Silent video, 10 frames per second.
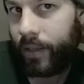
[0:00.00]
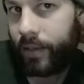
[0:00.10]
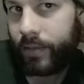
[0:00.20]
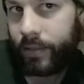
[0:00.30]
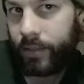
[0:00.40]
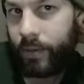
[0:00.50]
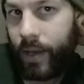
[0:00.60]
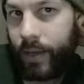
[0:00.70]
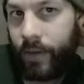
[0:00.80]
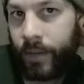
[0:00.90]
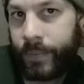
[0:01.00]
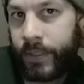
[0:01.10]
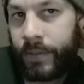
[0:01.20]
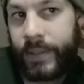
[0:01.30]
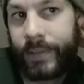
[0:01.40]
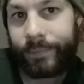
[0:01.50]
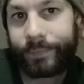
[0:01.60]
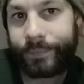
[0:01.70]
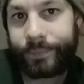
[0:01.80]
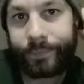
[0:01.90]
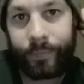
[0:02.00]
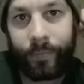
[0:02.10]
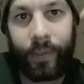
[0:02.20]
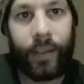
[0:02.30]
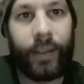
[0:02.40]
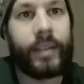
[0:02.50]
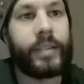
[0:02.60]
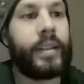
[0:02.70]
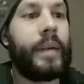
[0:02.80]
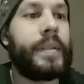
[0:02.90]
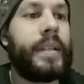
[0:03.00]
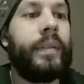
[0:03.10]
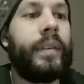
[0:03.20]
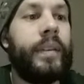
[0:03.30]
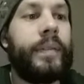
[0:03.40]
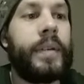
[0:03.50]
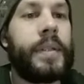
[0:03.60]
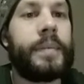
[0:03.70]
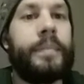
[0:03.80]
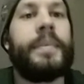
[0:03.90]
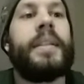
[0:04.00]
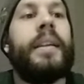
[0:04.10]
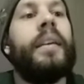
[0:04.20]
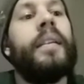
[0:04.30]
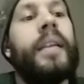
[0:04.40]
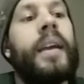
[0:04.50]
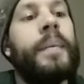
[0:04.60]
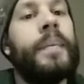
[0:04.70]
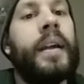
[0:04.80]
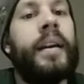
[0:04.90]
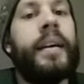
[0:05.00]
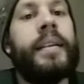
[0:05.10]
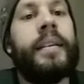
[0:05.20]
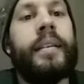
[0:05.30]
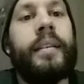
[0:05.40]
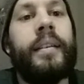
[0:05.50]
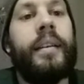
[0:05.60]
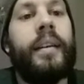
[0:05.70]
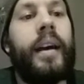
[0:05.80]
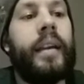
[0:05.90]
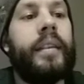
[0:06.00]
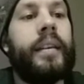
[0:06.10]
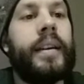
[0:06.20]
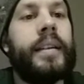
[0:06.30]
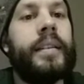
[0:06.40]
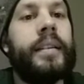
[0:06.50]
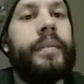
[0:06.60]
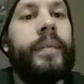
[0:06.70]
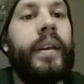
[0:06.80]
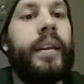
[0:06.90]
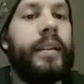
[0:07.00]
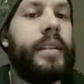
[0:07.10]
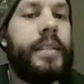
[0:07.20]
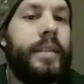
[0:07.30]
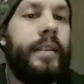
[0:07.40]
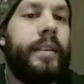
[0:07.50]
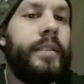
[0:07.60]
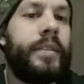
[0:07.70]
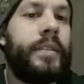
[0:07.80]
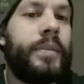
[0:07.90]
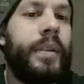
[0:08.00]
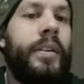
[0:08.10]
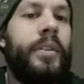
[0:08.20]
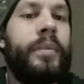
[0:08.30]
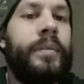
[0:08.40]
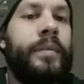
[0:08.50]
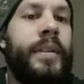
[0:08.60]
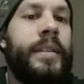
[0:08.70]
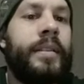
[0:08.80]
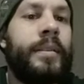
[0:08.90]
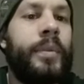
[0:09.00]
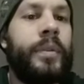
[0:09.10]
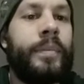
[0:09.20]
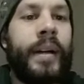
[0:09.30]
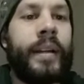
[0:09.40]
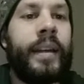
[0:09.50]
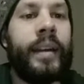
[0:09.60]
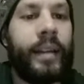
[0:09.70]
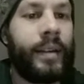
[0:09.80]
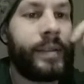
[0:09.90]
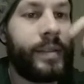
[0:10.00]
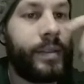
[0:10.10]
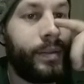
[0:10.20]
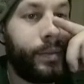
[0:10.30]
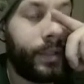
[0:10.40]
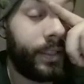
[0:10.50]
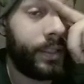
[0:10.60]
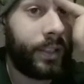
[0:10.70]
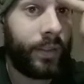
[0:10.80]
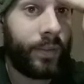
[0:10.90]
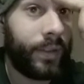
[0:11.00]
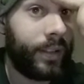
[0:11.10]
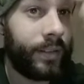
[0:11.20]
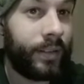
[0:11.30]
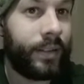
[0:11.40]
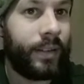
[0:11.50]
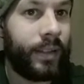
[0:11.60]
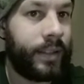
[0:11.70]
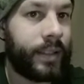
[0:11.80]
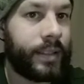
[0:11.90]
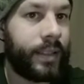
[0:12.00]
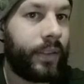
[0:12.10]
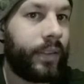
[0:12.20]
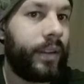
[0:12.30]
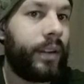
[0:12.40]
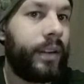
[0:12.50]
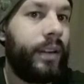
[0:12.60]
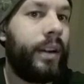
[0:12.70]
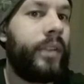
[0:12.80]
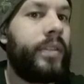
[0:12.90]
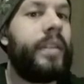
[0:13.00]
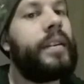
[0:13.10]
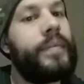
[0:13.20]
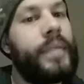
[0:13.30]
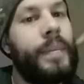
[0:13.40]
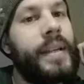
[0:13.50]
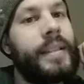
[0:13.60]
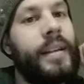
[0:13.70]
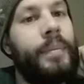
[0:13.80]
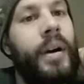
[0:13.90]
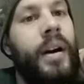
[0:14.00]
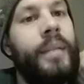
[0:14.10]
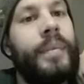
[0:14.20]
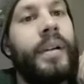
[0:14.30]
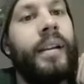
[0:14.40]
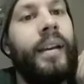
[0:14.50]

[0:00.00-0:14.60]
So you have options. So that was definitely the first mistake of the game that I think I did, because there's really no reason to move my knight out to g3. It does nothing other than defend my center pawn, but